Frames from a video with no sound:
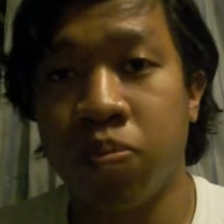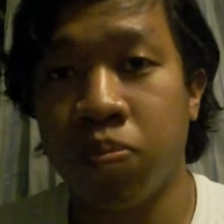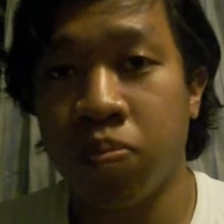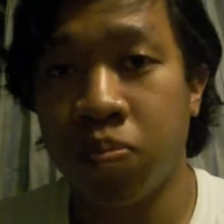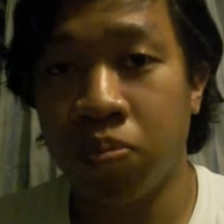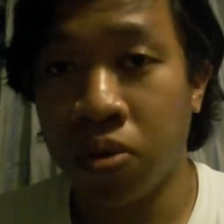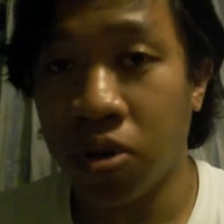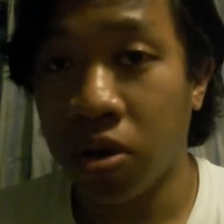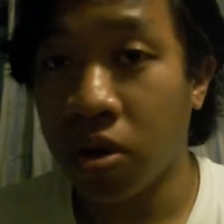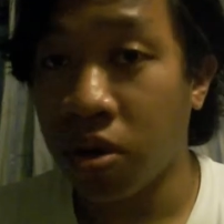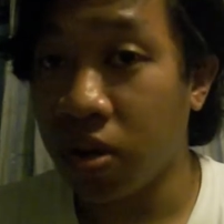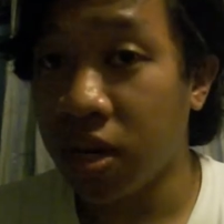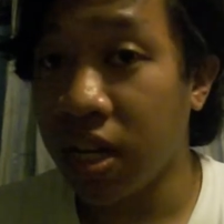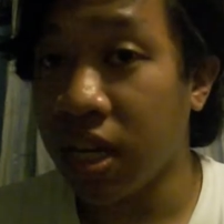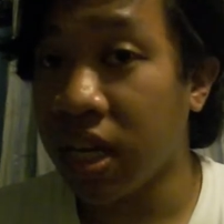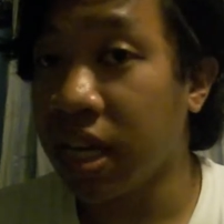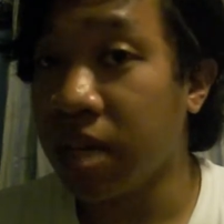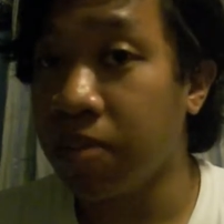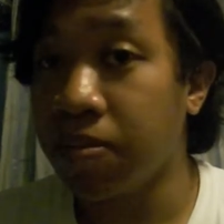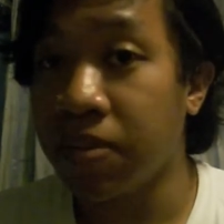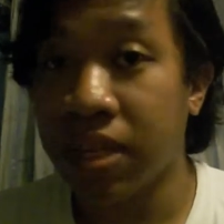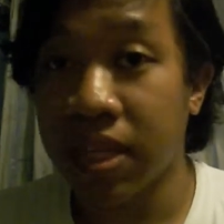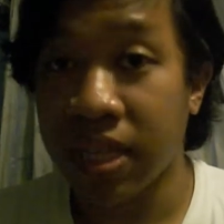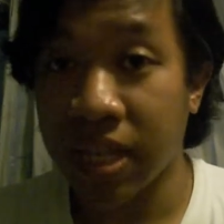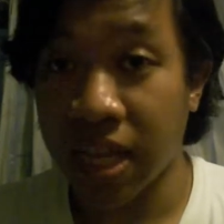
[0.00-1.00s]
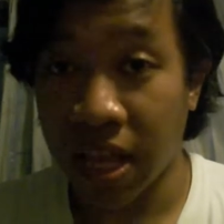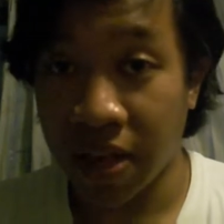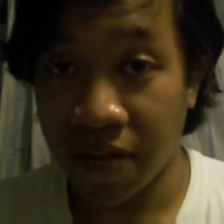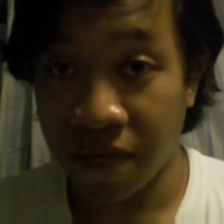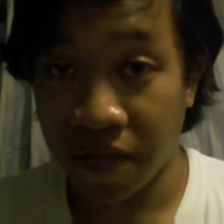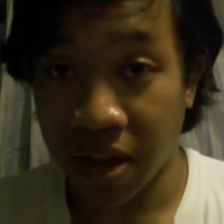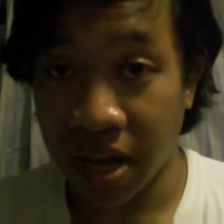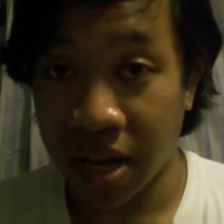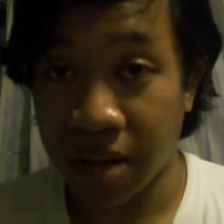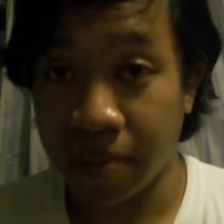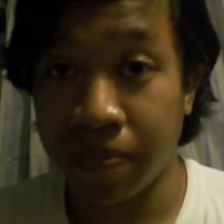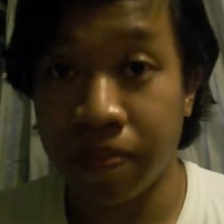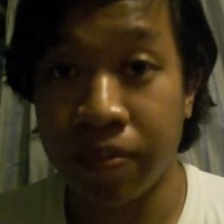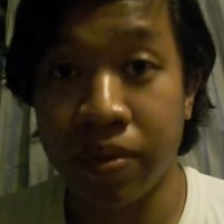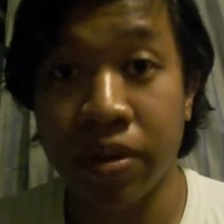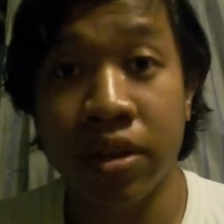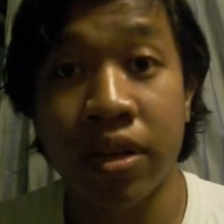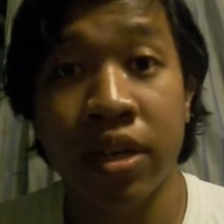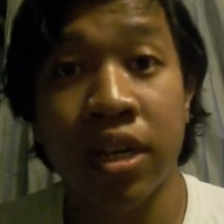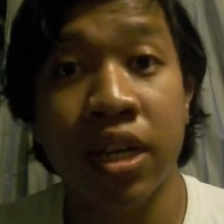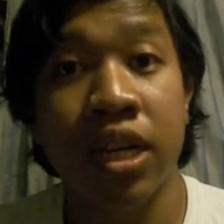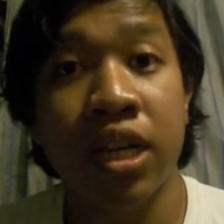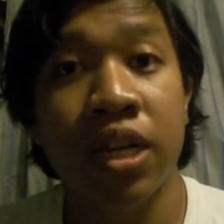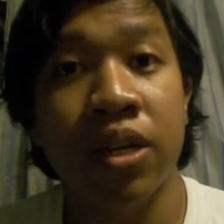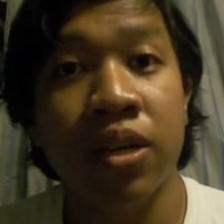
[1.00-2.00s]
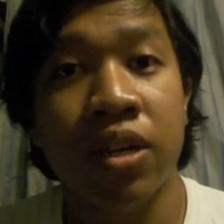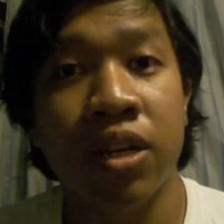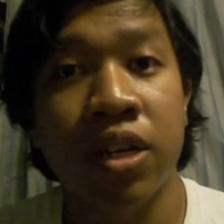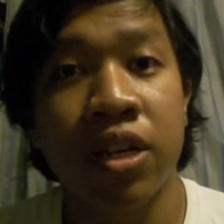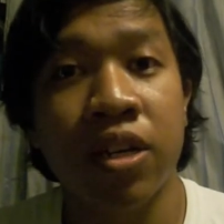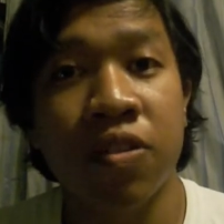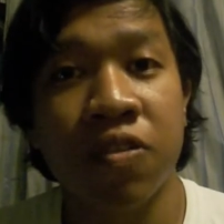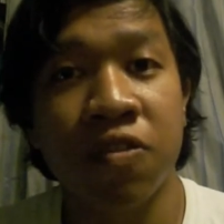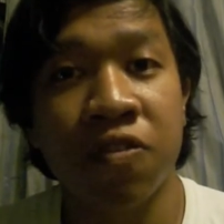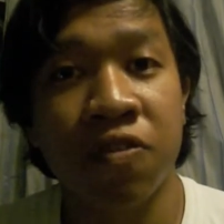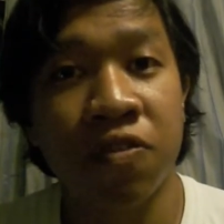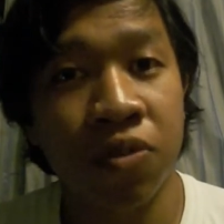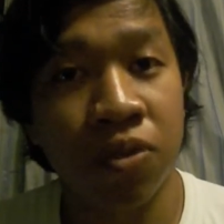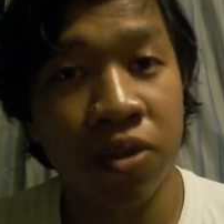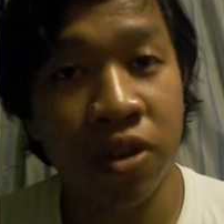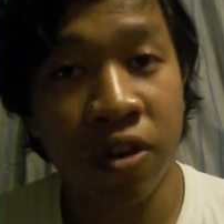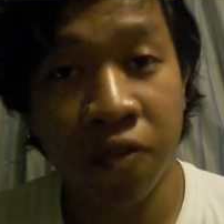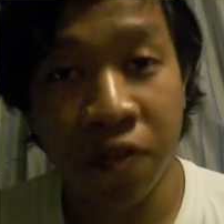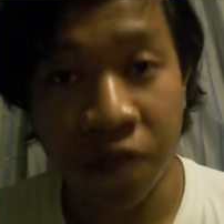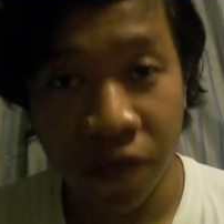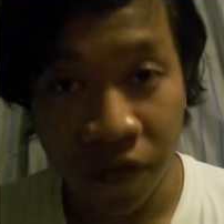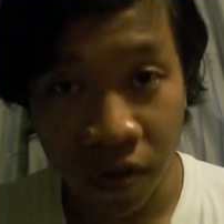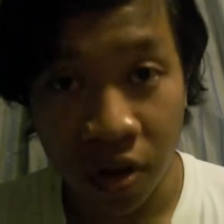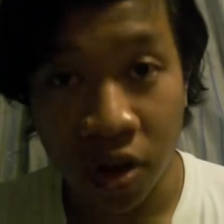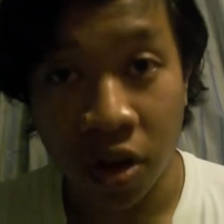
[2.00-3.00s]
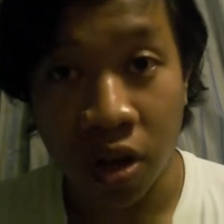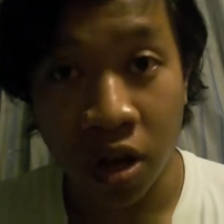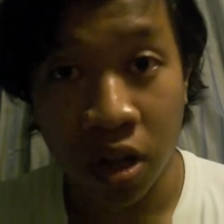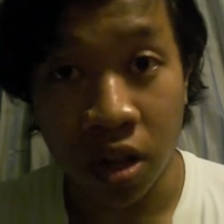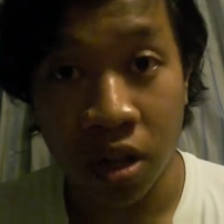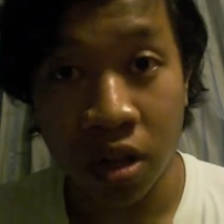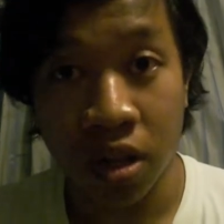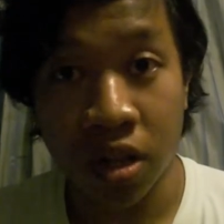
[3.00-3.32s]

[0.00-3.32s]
putting himself up for a fall,